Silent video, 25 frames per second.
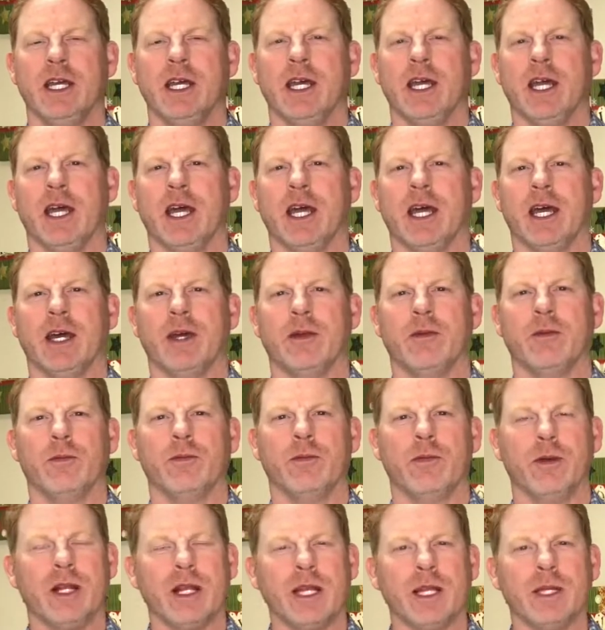And
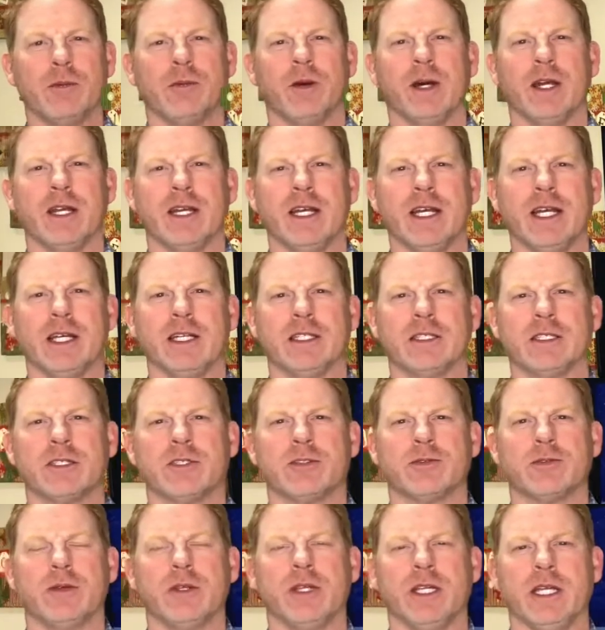really what it is,
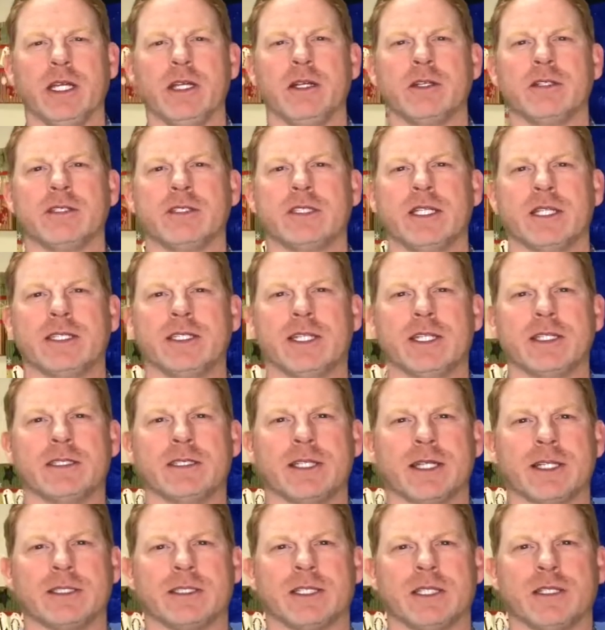through the years,
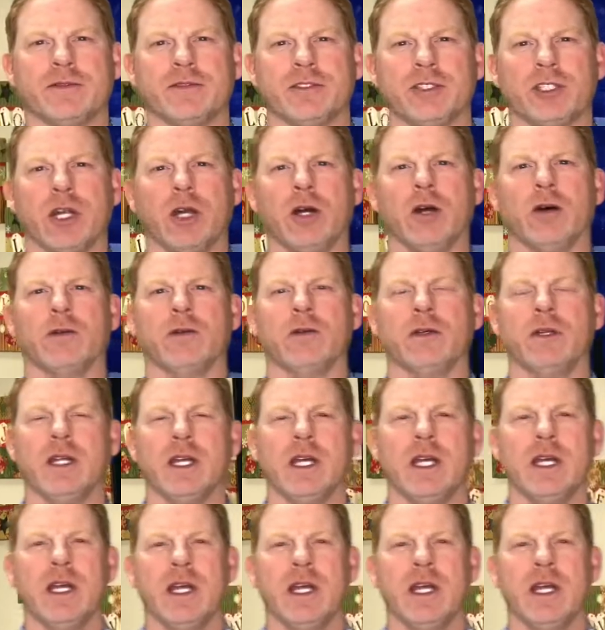statistics have shown